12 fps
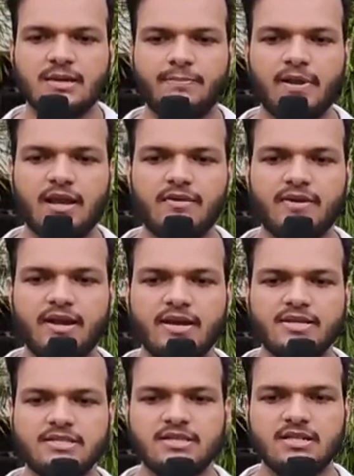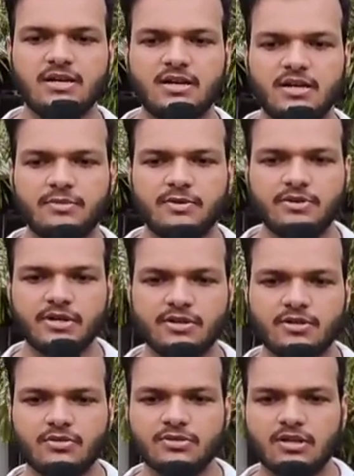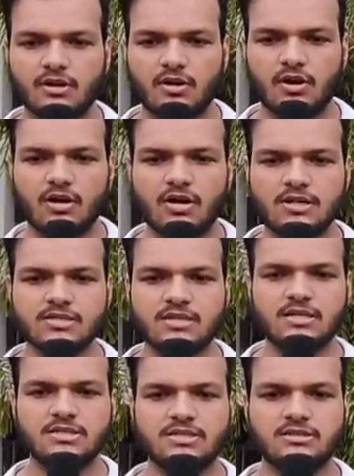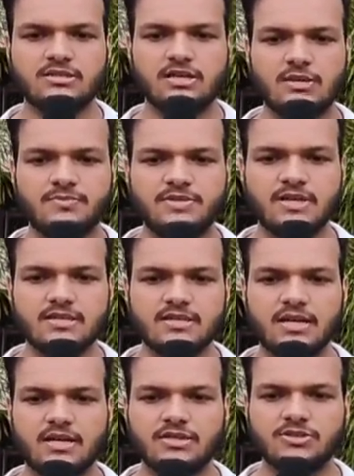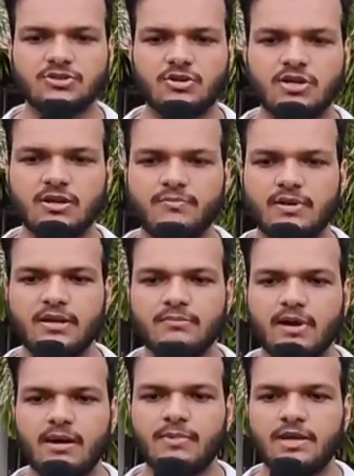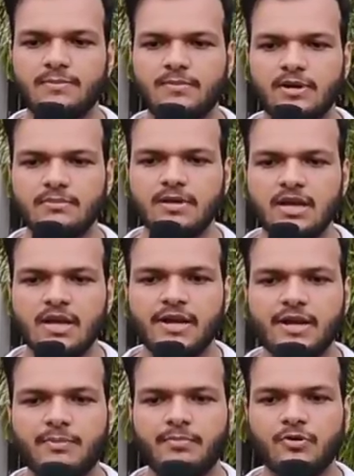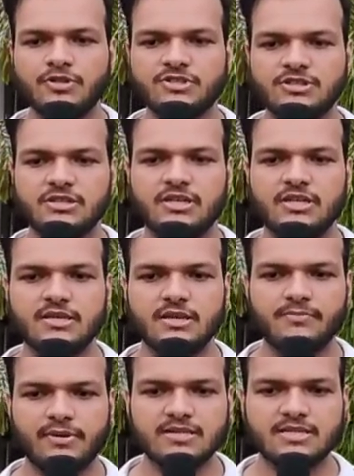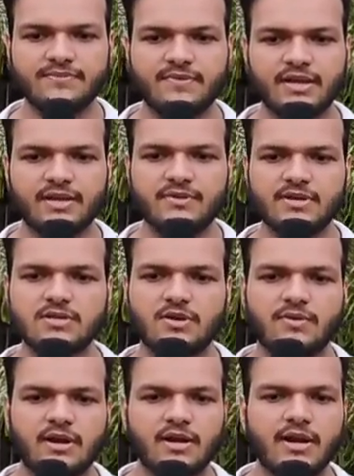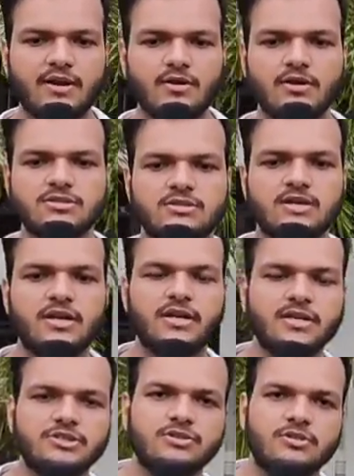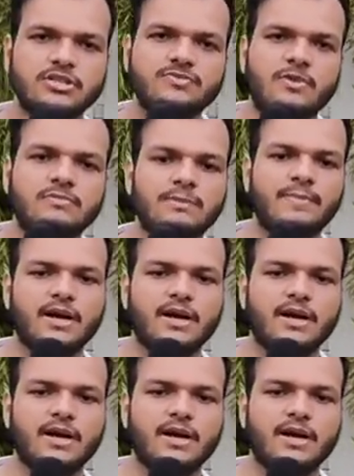The Pallava dynasty contributed through the rock-cut sculptures like the Shore Temple in Mahabalipuram. It boasts impressive carvings of granite rocks narrating stories from the